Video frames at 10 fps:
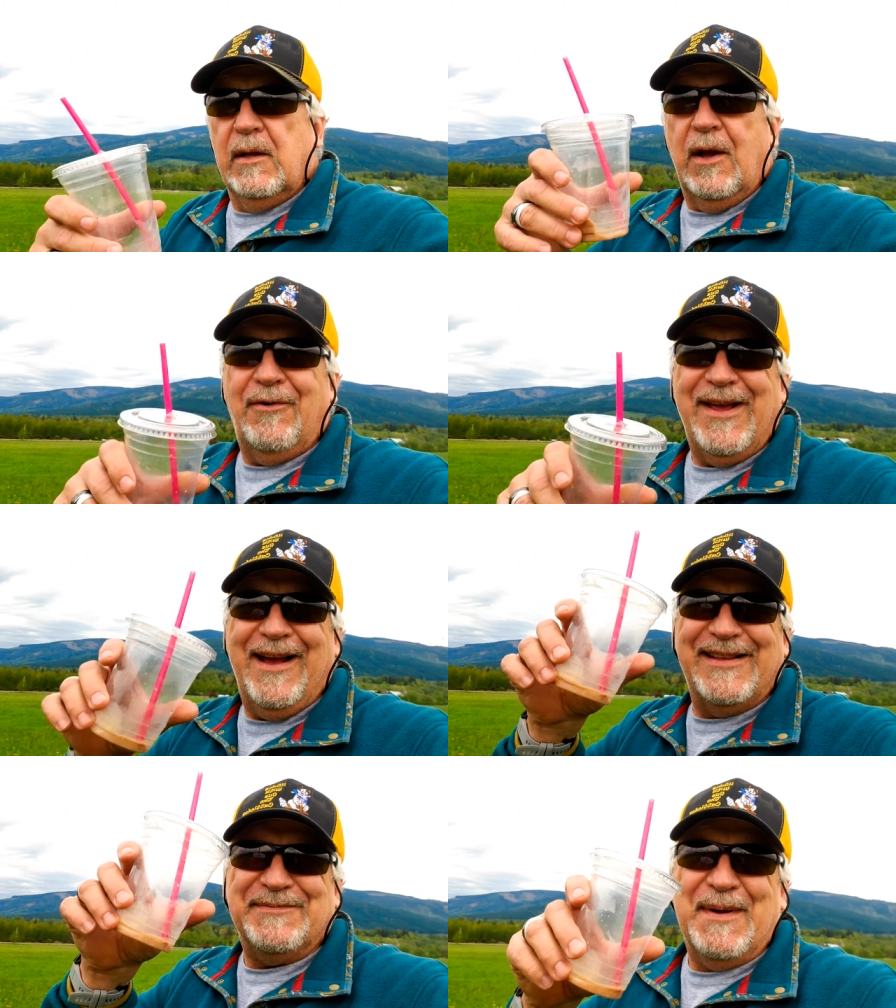oh yeah,
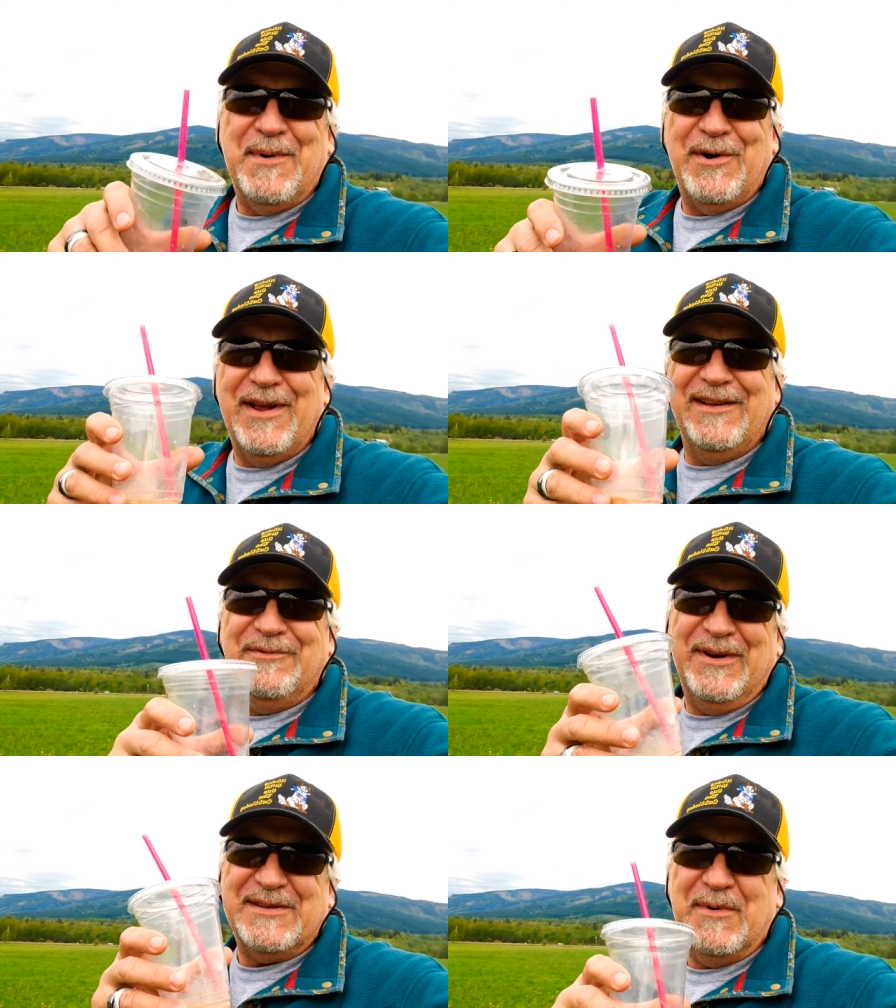it's my mocha, it
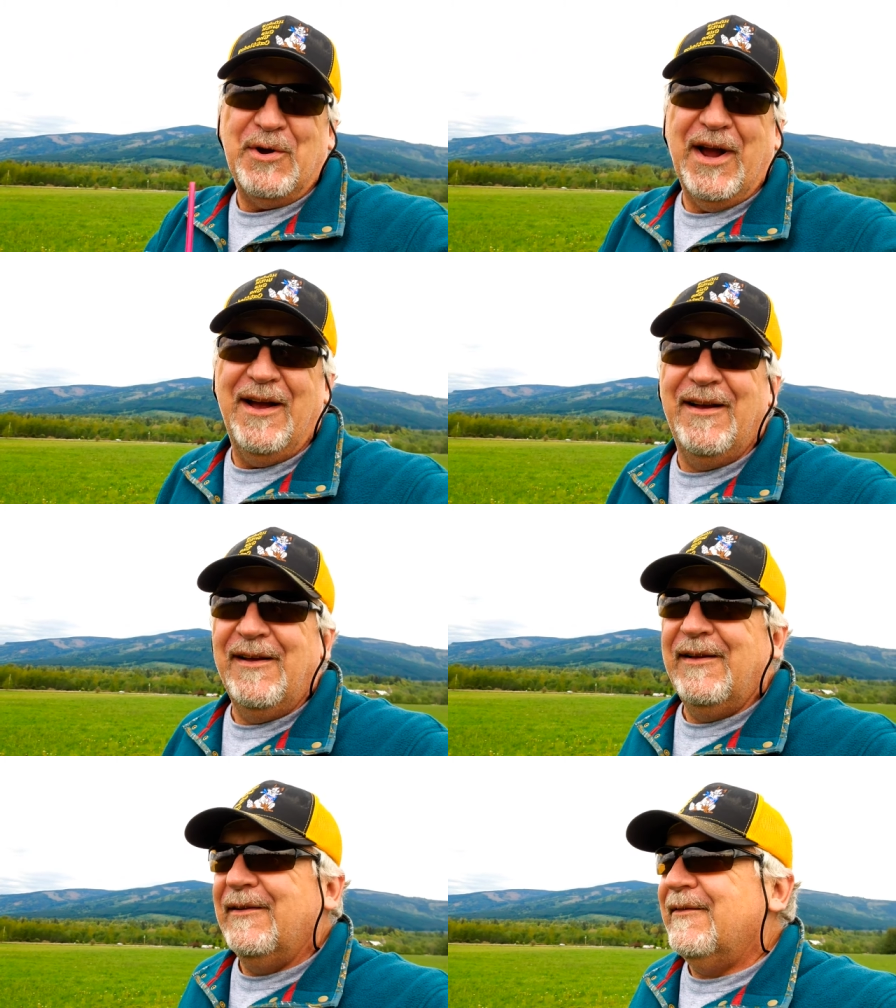was a mocha,
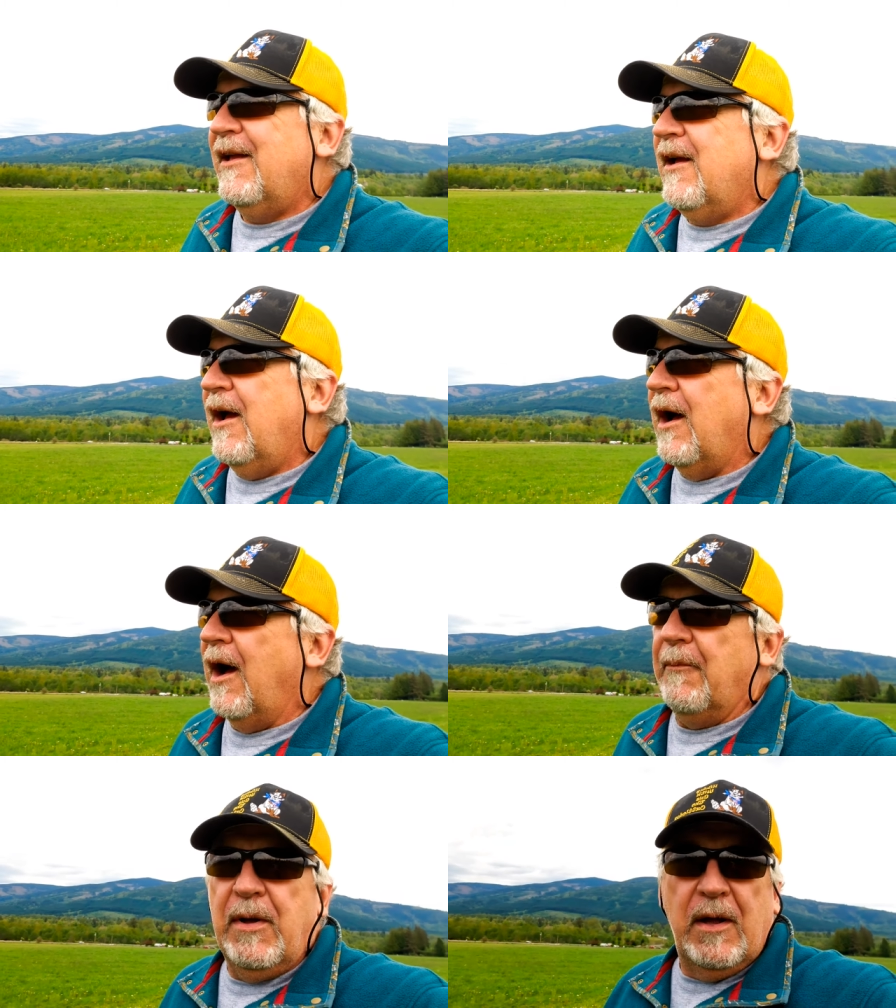
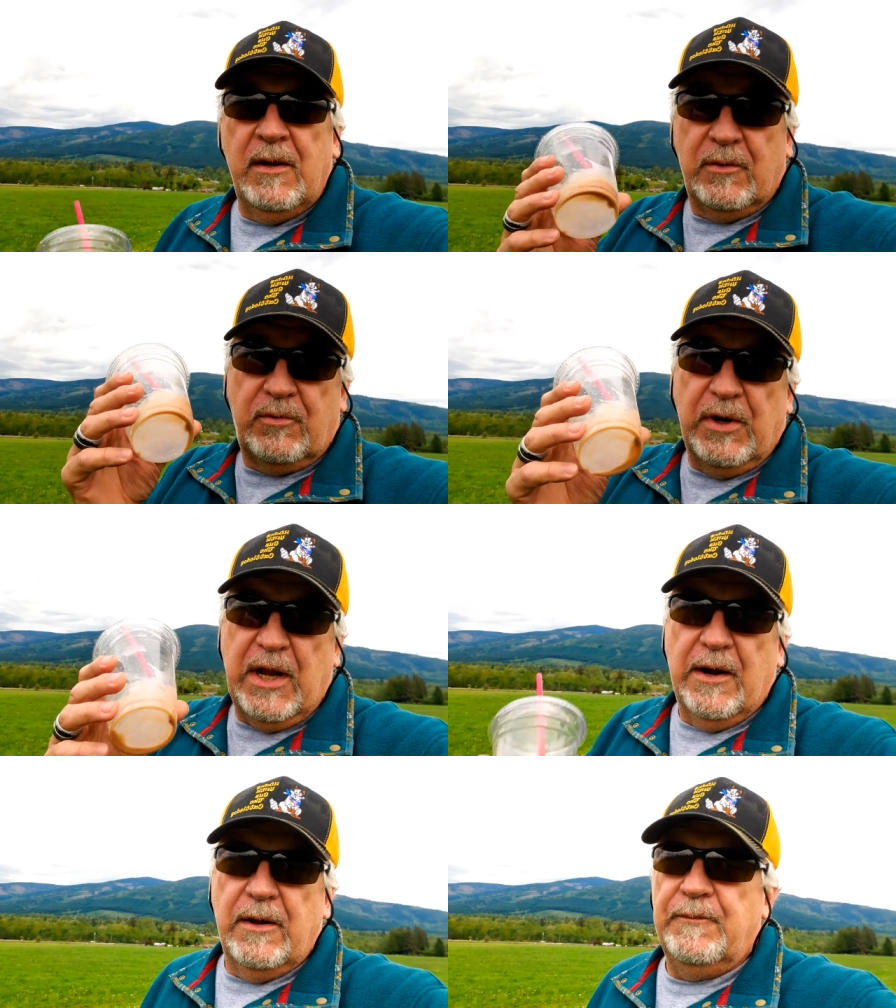um,
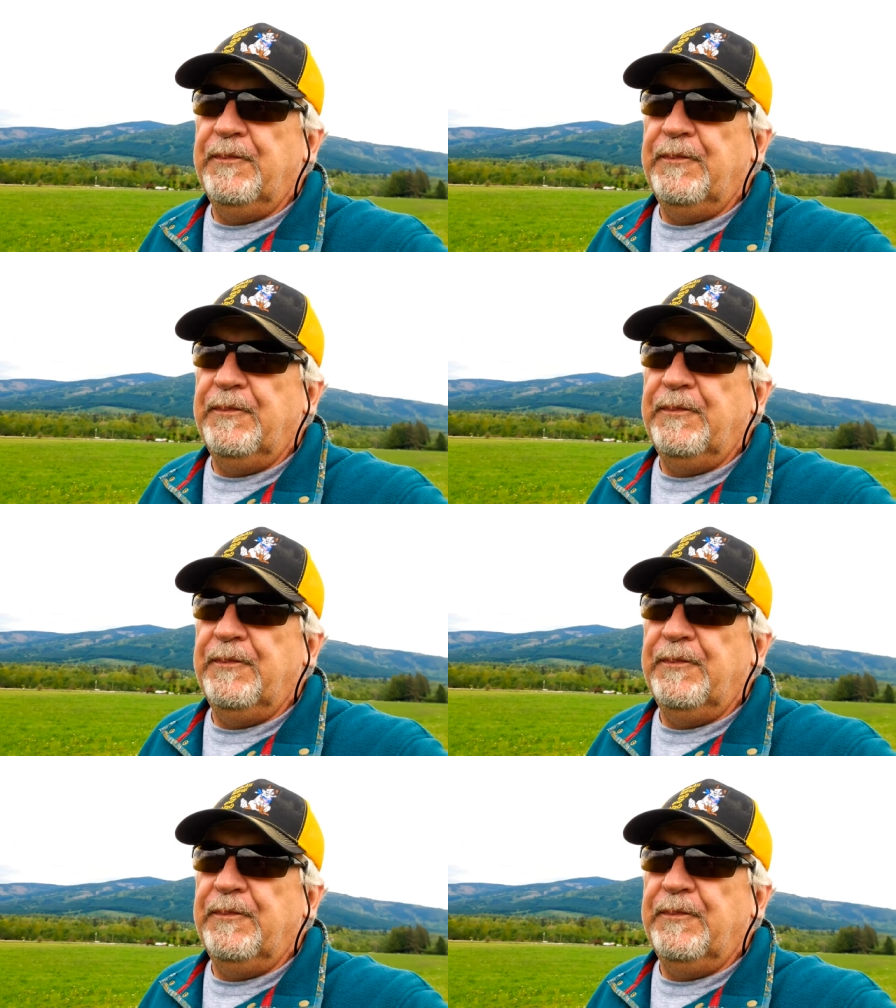Granita.